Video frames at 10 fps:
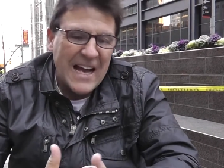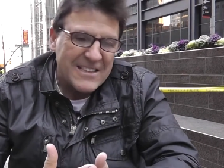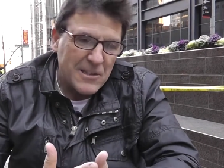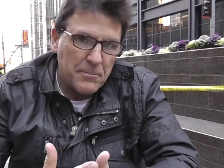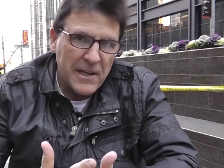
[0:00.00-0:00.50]

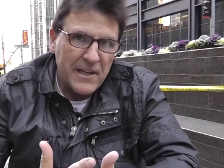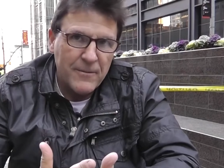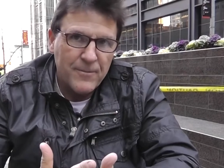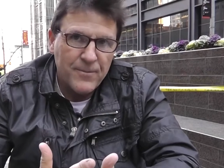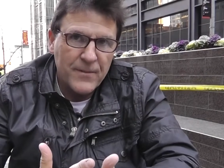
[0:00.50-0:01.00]
Has to be.
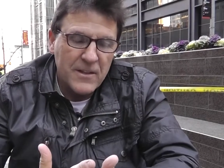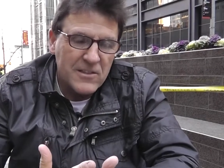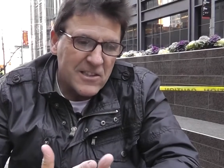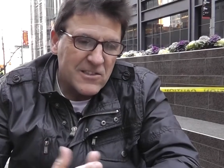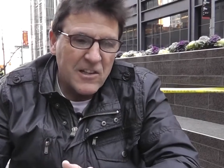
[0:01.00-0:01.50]

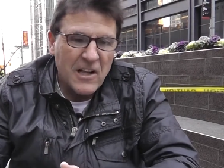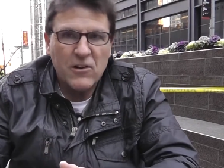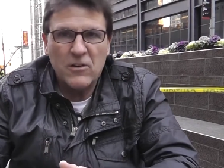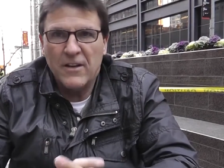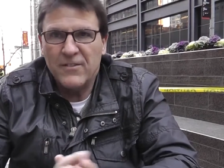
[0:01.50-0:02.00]
6
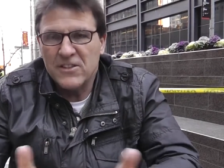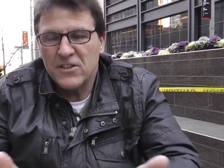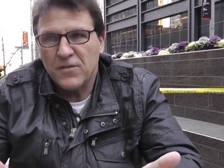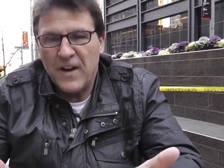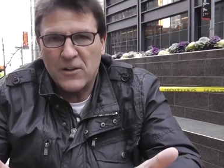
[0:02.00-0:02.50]
o'clock, 11.
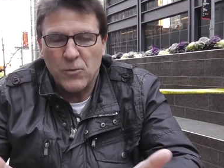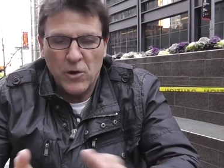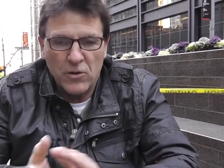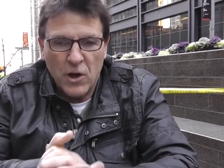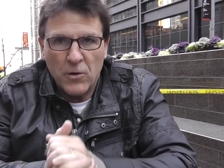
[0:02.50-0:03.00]
This is fact.
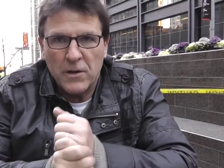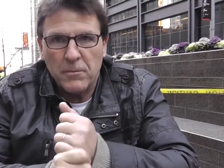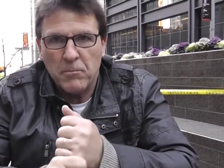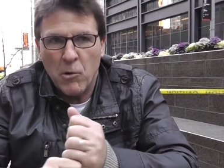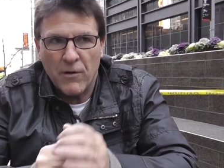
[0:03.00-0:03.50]
We all know it.
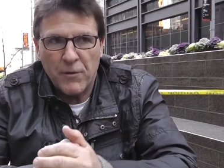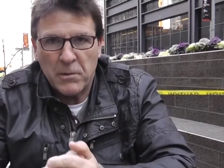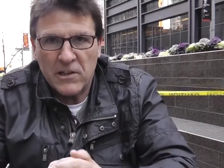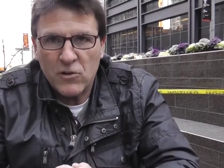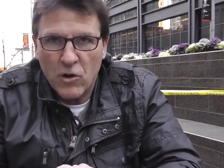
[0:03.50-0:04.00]
Bore
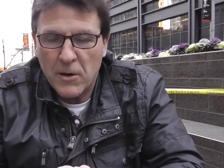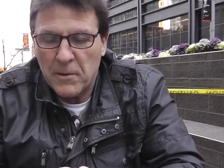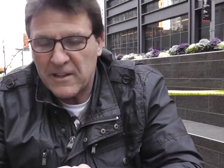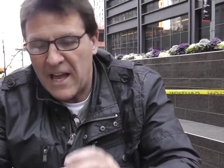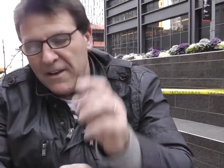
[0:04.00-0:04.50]
everybody to talk
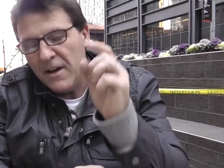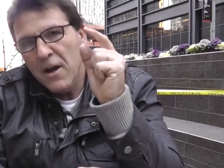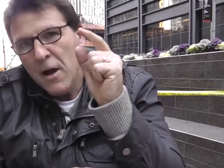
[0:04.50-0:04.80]
about that.